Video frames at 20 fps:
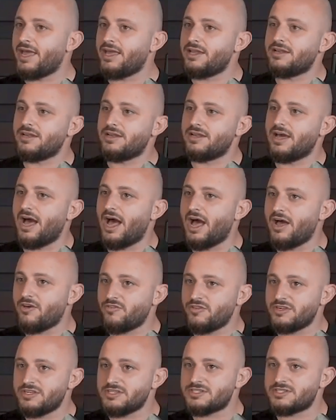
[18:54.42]
And
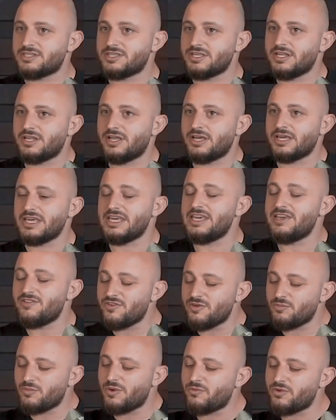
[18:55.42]
obviously, like,
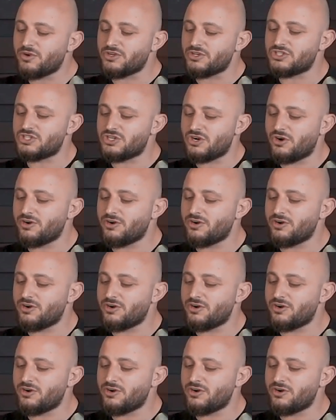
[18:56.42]
even when we're